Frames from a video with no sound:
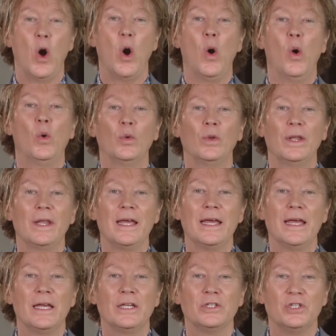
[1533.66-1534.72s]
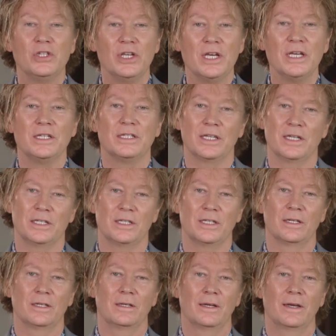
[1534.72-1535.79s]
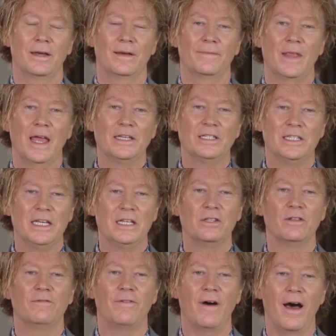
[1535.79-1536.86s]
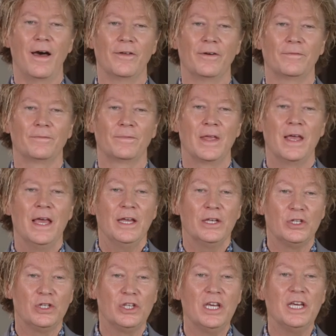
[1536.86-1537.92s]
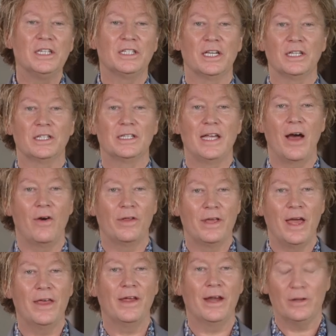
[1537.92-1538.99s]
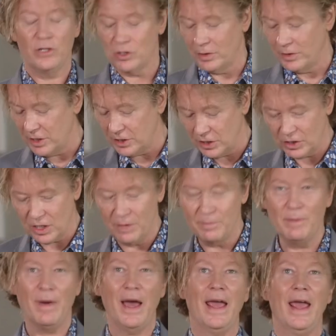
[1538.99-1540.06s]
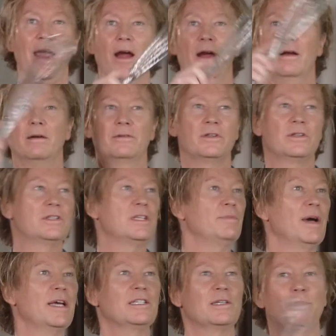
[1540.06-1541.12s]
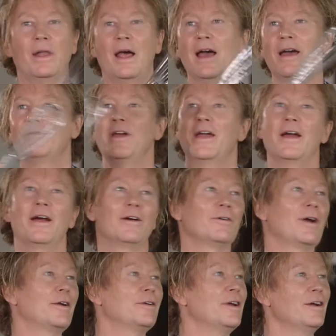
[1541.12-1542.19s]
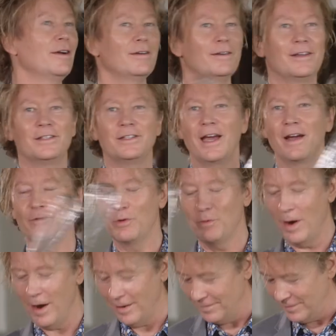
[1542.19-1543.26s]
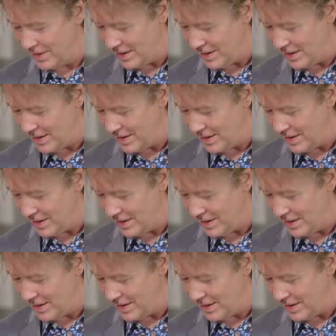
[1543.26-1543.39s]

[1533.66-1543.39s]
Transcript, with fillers: Only Jesus has seen the Father. Jesus, now on the other hand, so this is going to be my air. You see my supply of air around here, it's everywhere.